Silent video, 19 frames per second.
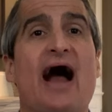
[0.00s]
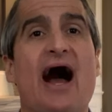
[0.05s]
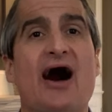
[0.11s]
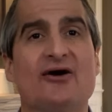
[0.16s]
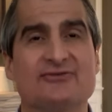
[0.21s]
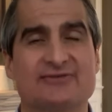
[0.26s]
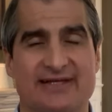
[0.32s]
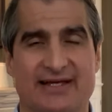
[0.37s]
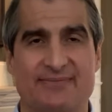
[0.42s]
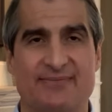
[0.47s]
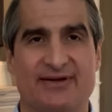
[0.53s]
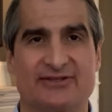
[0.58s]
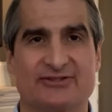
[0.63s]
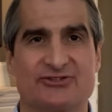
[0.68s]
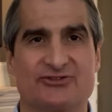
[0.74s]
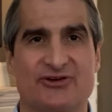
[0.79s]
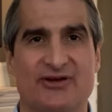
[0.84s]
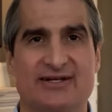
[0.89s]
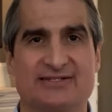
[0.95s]
Housing
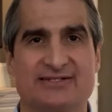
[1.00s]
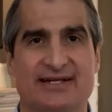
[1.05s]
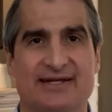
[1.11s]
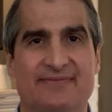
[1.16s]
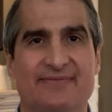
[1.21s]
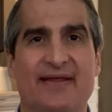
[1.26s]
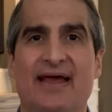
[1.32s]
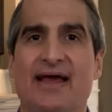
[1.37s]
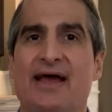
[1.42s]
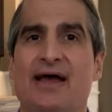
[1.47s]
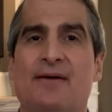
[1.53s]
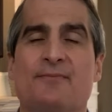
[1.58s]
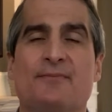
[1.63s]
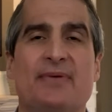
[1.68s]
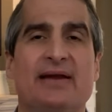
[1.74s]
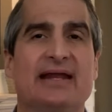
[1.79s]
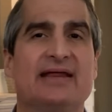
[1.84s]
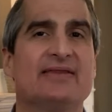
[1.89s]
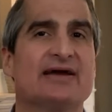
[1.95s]
Administration,
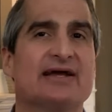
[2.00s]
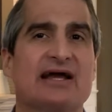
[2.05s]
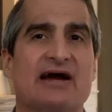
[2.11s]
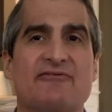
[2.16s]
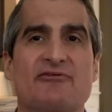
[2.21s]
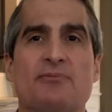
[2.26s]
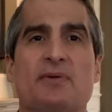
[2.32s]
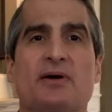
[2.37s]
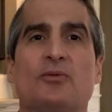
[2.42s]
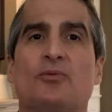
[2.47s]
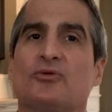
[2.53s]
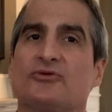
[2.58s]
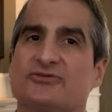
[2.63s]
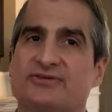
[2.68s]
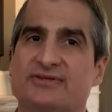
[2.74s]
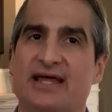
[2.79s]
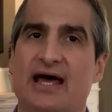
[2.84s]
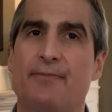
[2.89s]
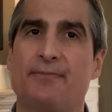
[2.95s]
meaning the government will
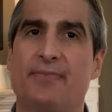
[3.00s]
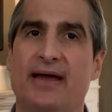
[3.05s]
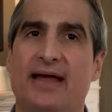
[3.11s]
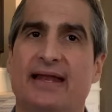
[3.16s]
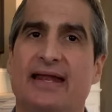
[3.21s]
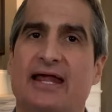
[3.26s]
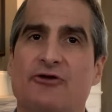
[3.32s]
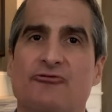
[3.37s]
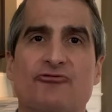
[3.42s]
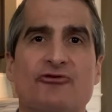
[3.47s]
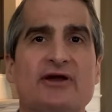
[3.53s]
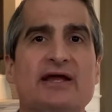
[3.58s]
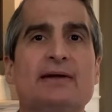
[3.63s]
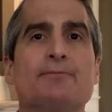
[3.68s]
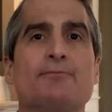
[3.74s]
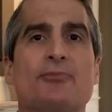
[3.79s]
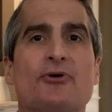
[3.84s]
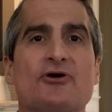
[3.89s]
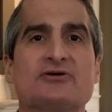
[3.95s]
step in and
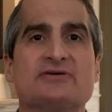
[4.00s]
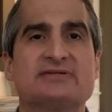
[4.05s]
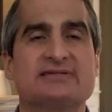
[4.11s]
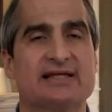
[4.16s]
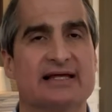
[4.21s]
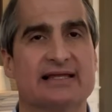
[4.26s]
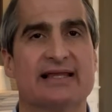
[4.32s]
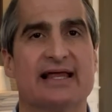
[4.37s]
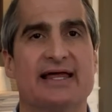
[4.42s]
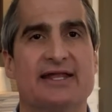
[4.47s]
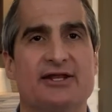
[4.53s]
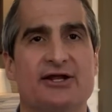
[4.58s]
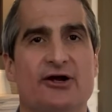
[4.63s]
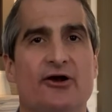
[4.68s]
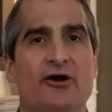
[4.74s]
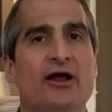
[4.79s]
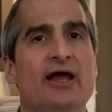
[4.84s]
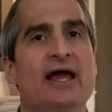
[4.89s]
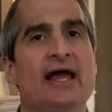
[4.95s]
reimburse the
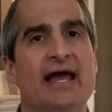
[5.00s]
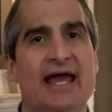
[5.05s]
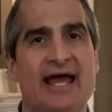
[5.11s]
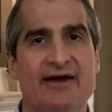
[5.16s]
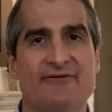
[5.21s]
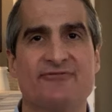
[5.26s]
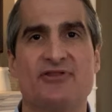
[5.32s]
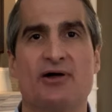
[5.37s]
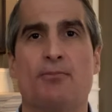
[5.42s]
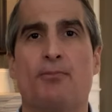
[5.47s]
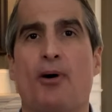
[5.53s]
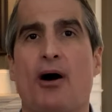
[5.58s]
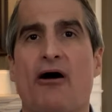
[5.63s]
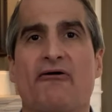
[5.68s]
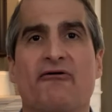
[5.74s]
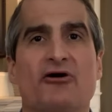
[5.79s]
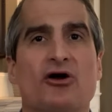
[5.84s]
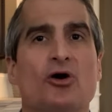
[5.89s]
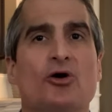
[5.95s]
lender if the
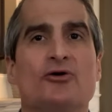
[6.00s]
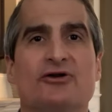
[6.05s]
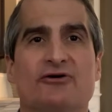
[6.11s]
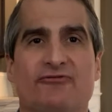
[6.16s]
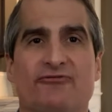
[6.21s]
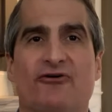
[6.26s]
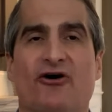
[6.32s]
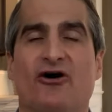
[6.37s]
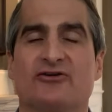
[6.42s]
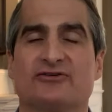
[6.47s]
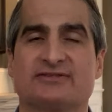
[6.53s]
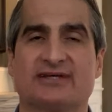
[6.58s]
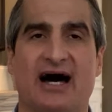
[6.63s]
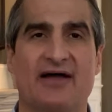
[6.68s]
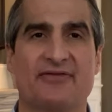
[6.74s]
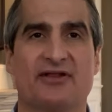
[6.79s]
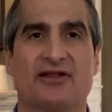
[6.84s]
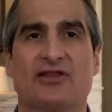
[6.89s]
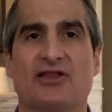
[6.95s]
borrower defaults
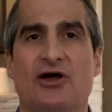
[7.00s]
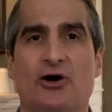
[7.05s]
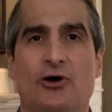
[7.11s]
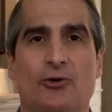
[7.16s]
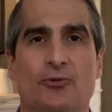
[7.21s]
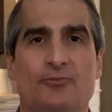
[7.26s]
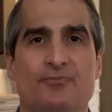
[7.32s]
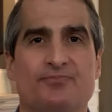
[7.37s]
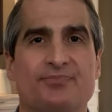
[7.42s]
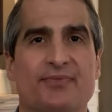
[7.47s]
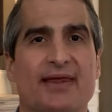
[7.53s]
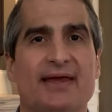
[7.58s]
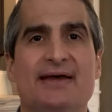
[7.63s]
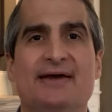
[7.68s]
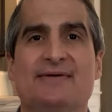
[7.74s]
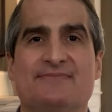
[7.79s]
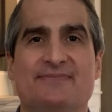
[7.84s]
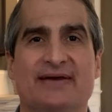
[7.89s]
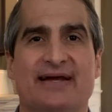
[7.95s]
on the loan.
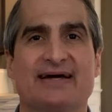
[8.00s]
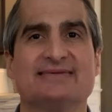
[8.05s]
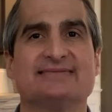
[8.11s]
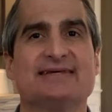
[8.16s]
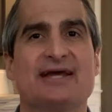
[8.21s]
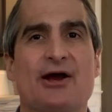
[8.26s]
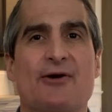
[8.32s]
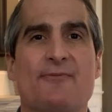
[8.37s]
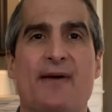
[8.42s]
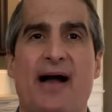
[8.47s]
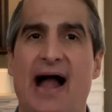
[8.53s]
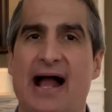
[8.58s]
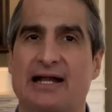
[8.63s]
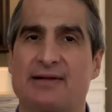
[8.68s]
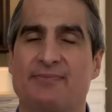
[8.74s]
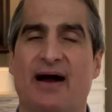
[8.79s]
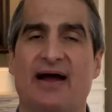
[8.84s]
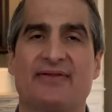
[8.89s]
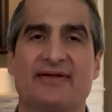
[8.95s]
Because they are
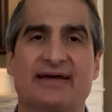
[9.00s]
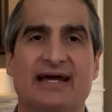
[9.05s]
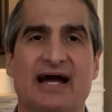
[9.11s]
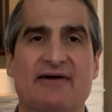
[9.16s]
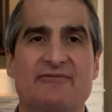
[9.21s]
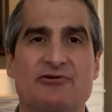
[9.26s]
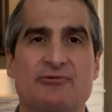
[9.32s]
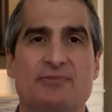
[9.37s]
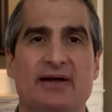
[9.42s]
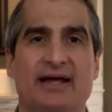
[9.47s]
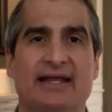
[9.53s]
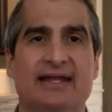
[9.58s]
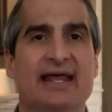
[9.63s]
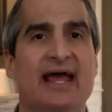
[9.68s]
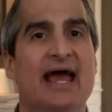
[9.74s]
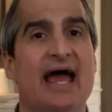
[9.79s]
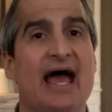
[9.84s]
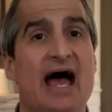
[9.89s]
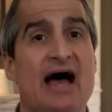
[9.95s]
backed by the government,
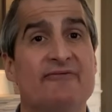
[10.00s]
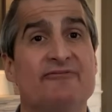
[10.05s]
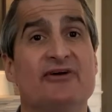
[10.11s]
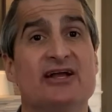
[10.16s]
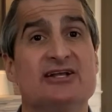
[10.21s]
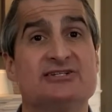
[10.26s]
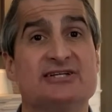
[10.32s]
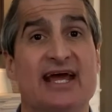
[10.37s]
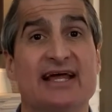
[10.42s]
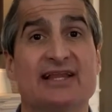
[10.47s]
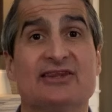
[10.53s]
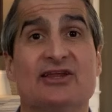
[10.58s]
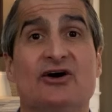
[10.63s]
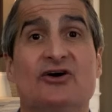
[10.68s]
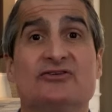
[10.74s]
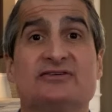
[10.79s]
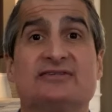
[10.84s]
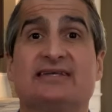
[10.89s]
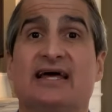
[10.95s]
FHA
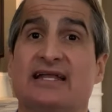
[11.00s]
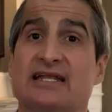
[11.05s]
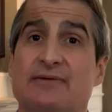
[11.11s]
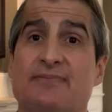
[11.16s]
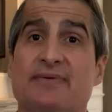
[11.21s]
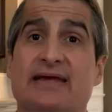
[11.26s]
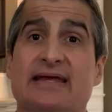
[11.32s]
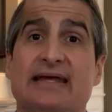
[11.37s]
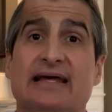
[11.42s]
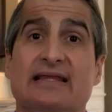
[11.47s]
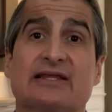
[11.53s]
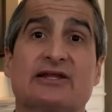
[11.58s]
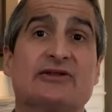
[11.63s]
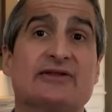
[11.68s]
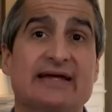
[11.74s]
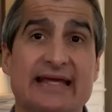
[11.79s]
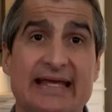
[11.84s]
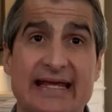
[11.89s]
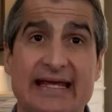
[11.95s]
loans tend to be a
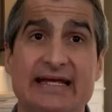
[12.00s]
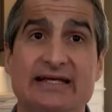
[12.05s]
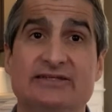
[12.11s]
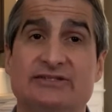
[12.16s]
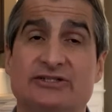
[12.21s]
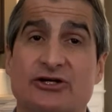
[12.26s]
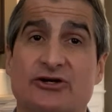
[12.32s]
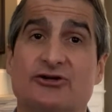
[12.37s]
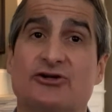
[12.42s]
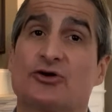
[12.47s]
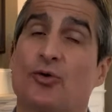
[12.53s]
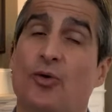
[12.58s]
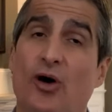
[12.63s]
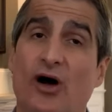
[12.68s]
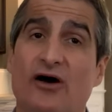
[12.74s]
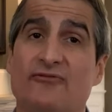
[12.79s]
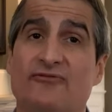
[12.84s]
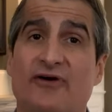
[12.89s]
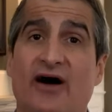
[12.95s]
little easier to
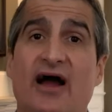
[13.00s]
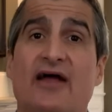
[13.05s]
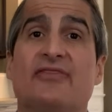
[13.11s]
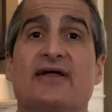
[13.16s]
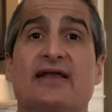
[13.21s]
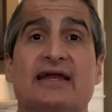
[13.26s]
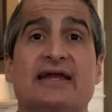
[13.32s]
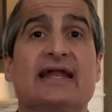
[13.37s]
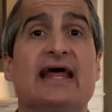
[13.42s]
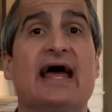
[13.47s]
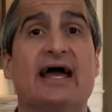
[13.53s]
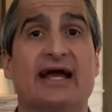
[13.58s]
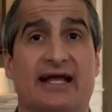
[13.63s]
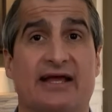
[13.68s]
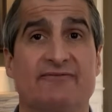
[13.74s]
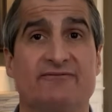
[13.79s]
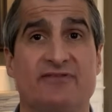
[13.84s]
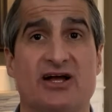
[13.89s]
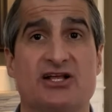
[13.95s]
qualify than a
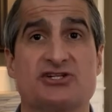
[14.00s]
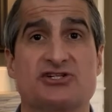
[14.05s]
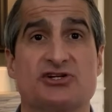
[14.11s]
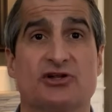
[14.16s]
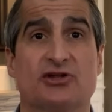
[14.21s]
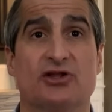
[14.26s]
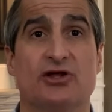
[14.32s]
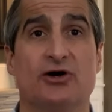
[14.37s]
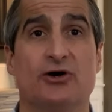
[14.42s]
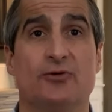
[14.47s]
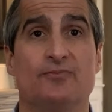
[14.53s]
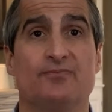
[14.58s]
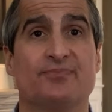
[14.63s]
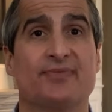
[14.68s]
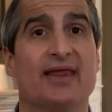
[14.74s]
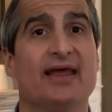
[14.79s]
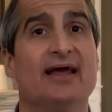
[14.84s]
conventional loan.